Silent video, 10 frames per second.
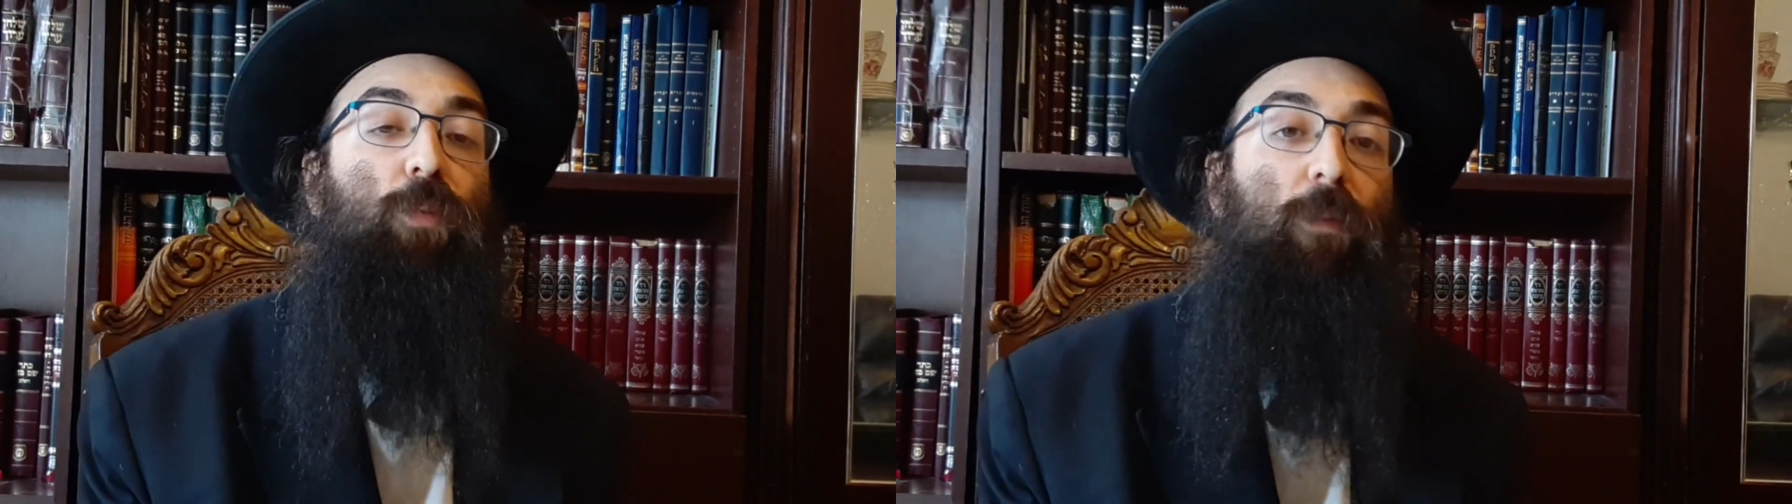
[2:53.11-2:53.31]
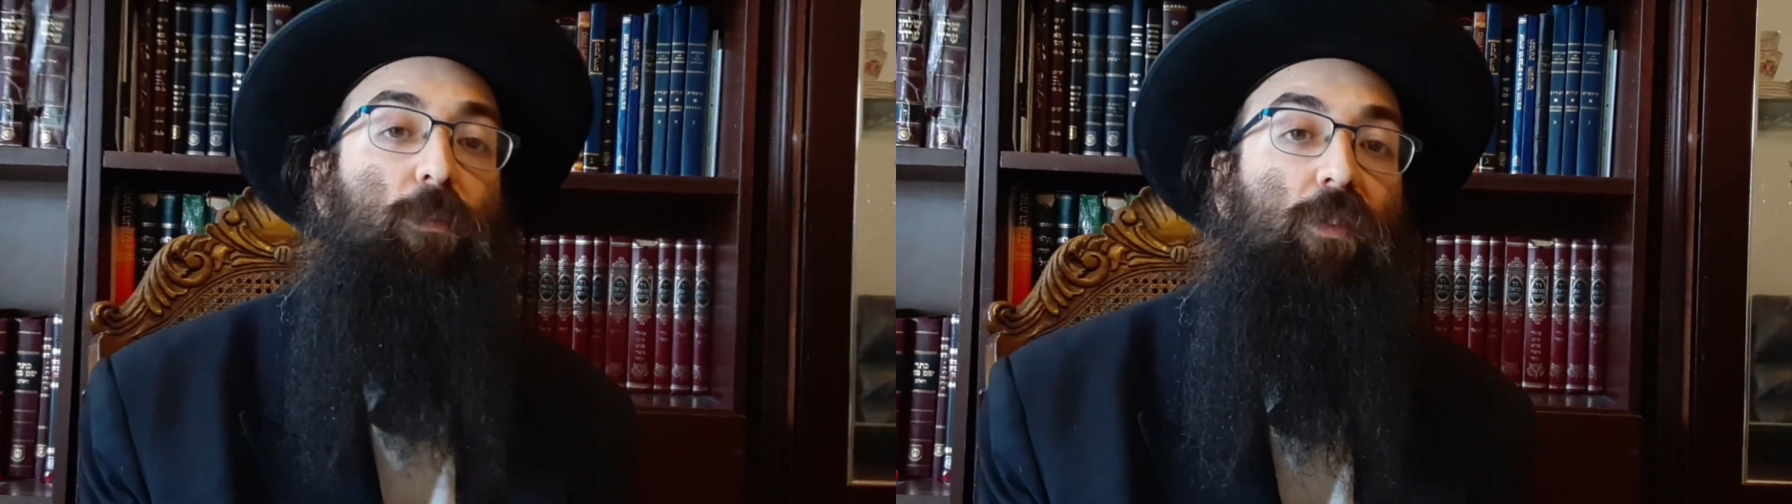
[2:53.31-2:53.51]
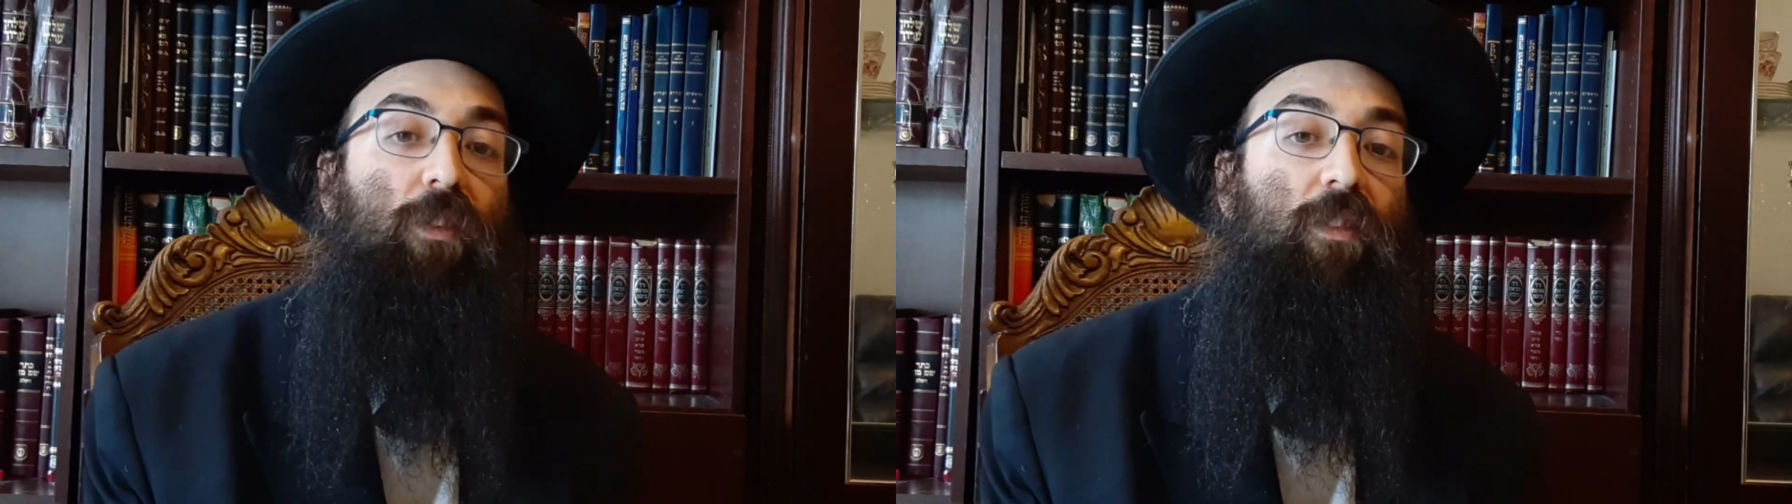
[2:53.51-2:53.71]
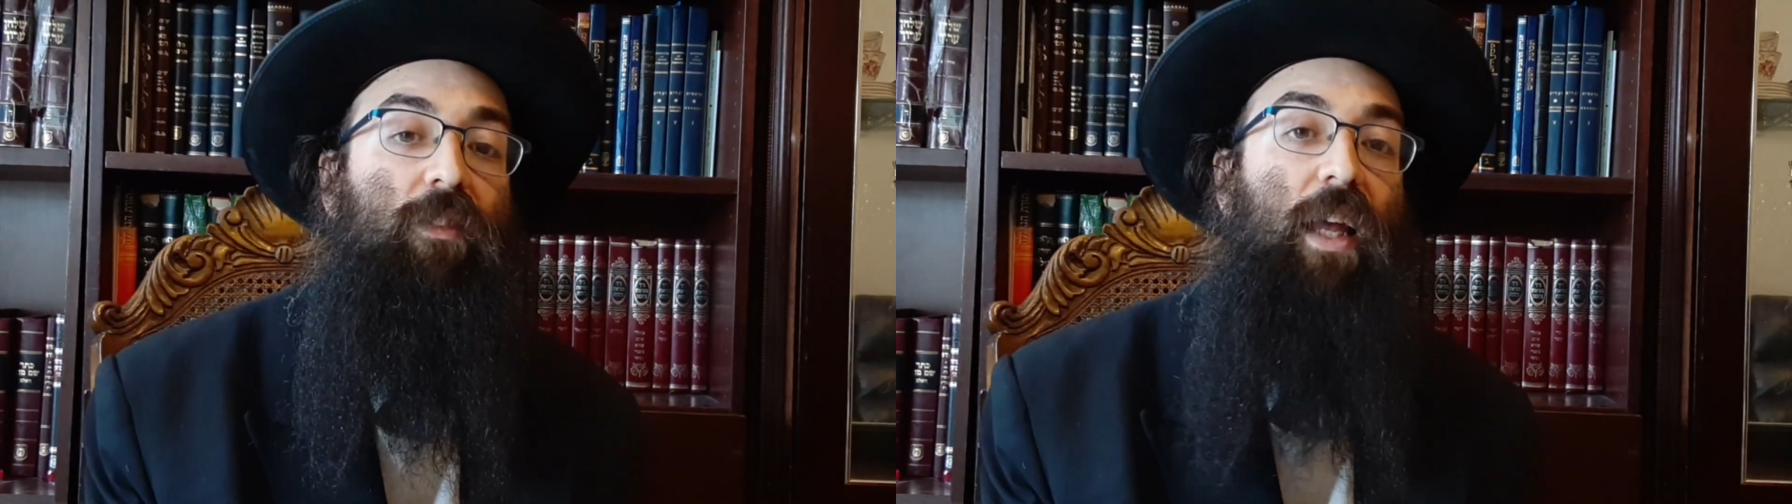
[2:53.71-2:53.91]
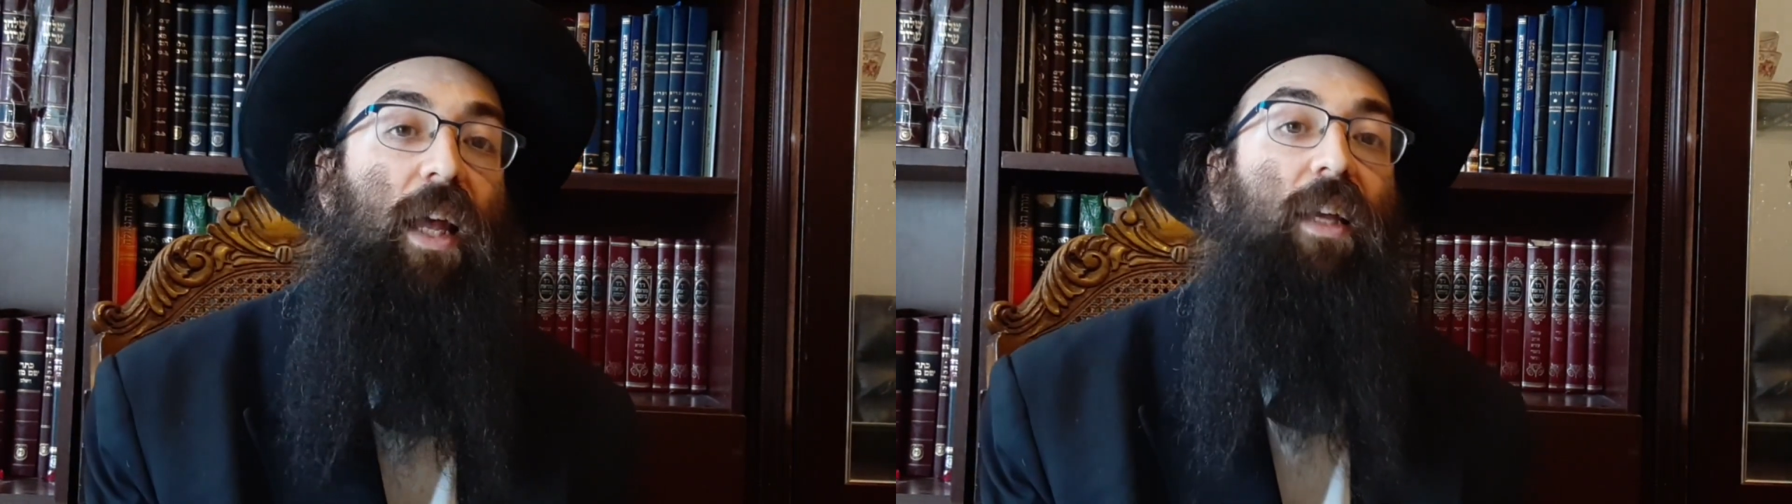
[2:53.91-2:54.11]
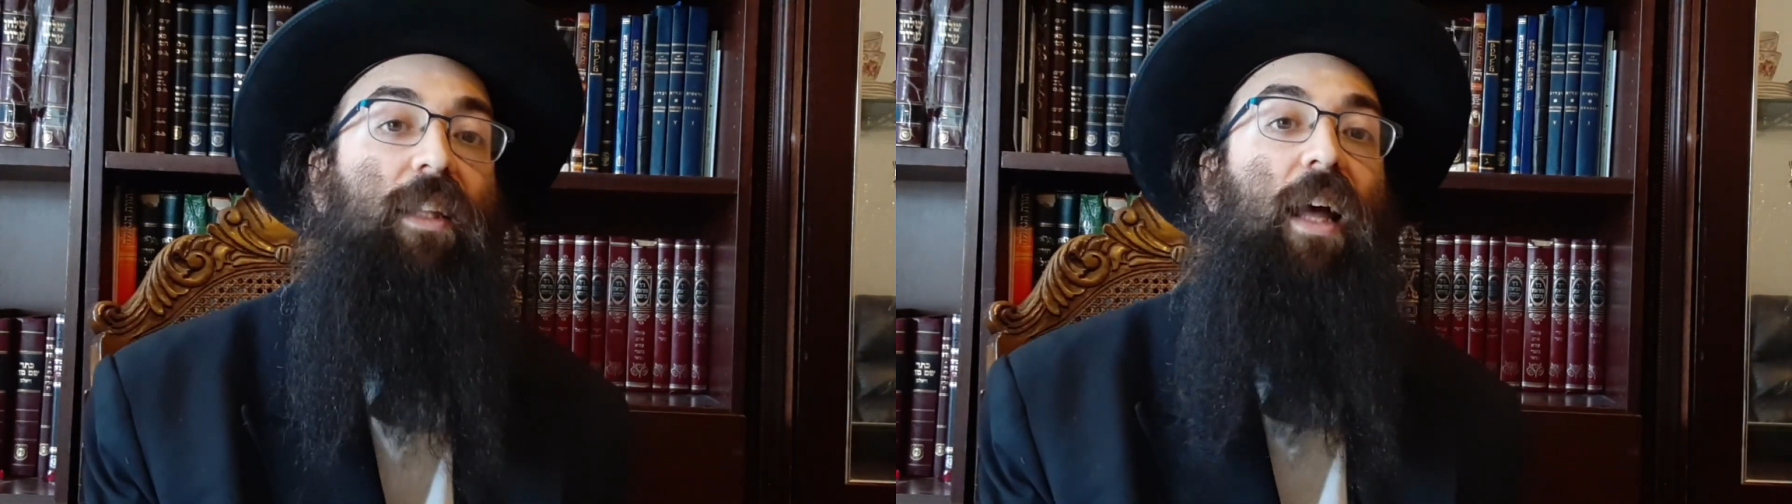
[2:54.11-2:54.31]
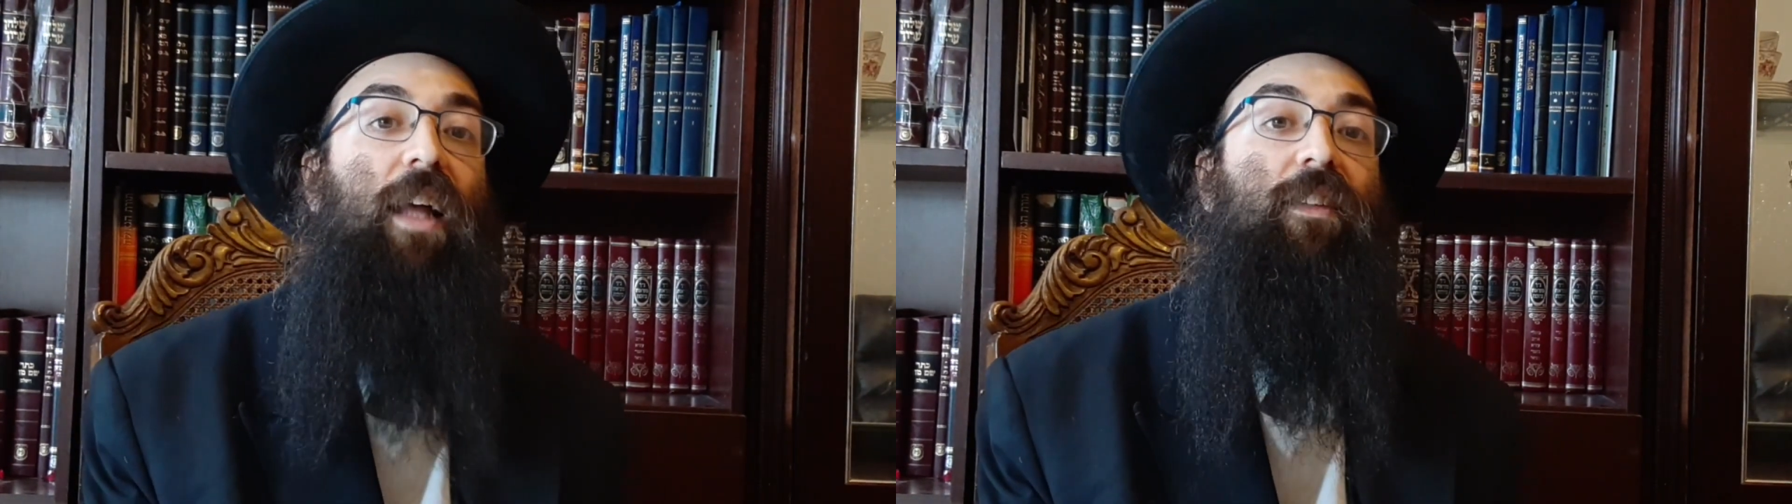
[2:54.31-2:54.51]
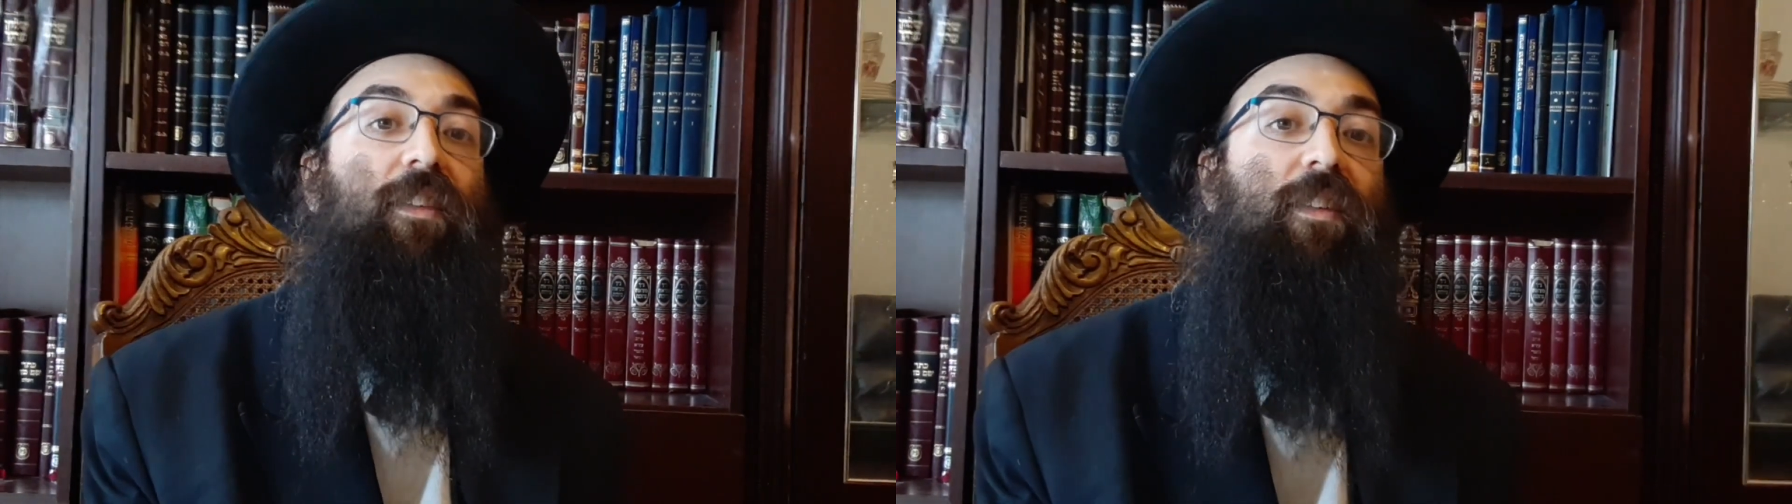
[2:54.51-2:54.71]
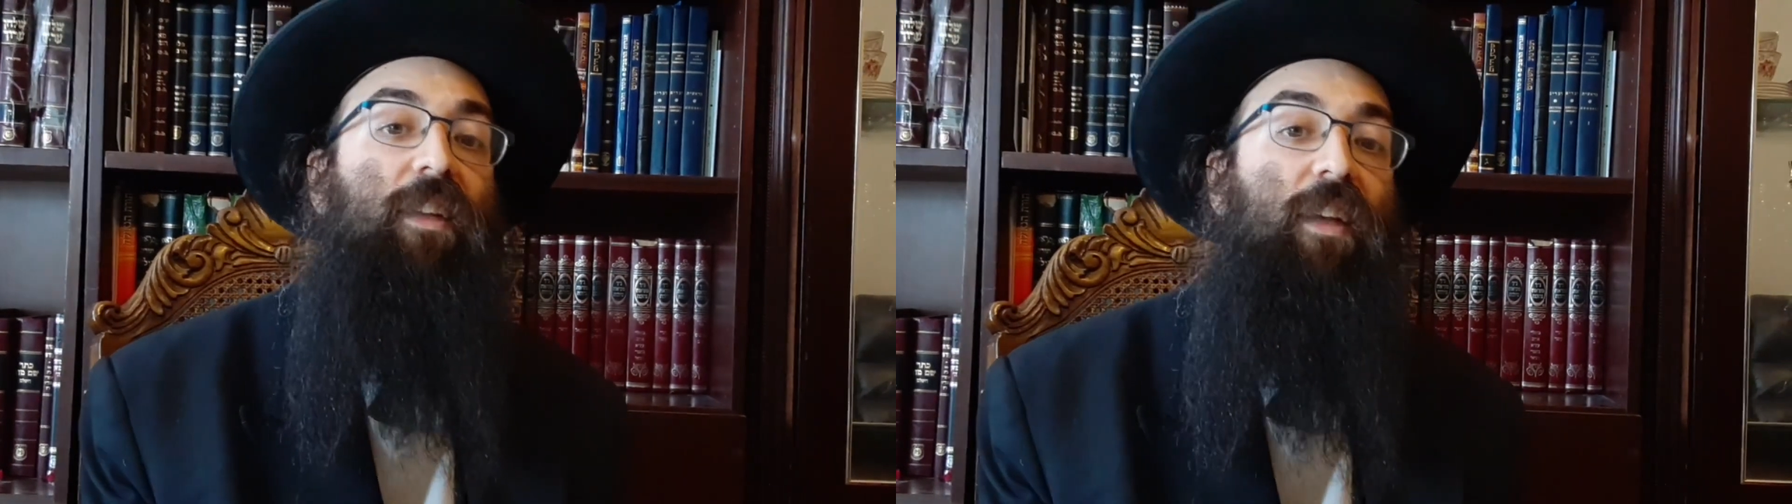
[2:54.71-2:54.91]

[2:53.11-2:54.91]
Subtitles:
people say that